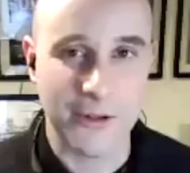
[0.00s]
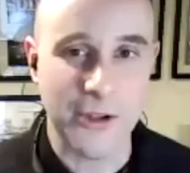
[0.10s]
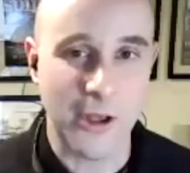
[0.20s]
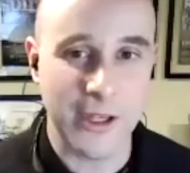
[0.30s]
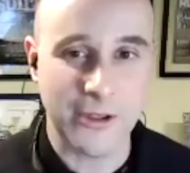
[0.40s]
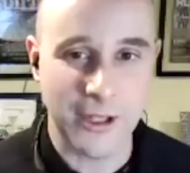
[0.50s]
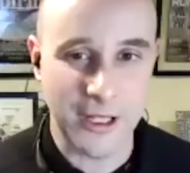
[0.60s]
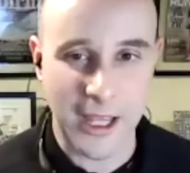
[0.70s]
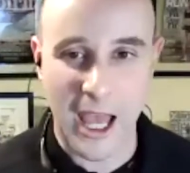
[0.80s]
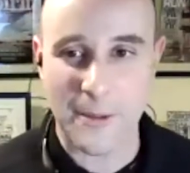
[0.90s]
So Salt Lake City
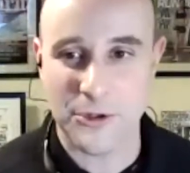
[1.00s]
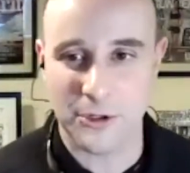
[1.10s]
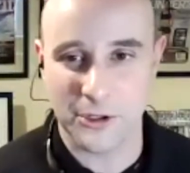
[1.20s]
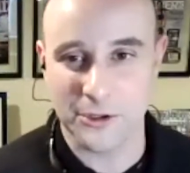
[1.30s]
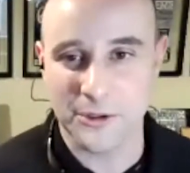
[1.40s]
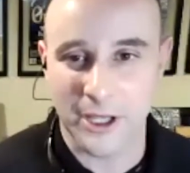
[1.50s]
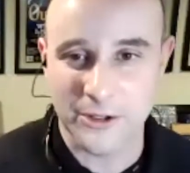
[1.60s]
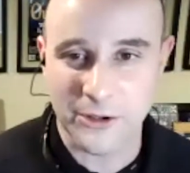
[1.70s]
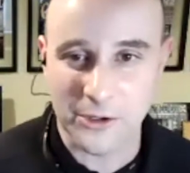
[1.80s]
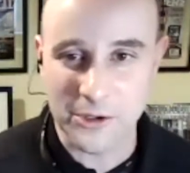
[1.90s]
captured you.
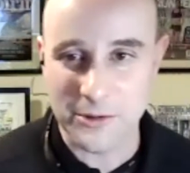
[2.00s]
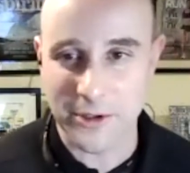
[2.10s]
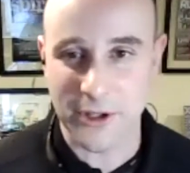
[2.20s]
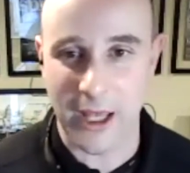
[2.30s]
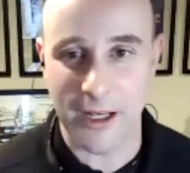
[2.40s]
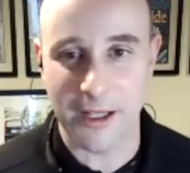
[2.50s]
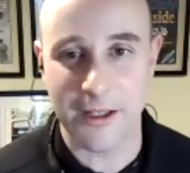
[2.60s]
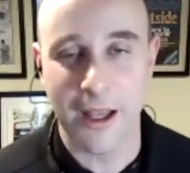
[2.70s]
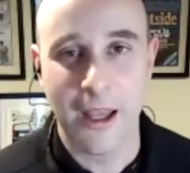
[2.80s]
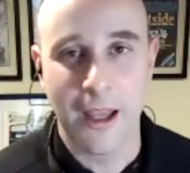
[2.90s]
And so you decided